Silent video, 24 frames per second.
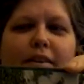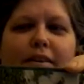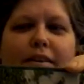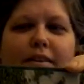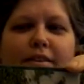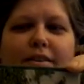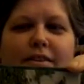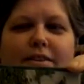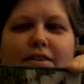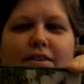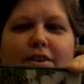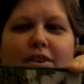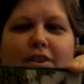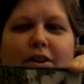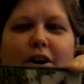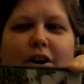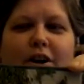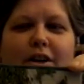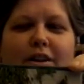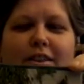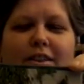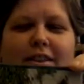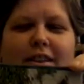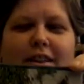This is a
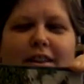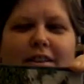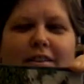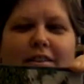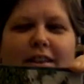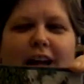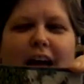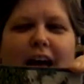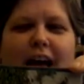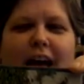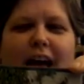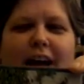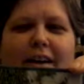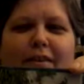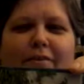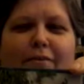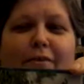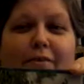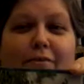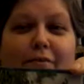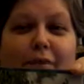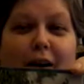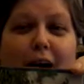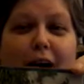yard sale tag
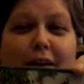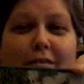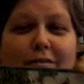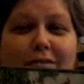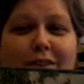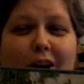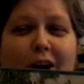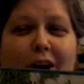for five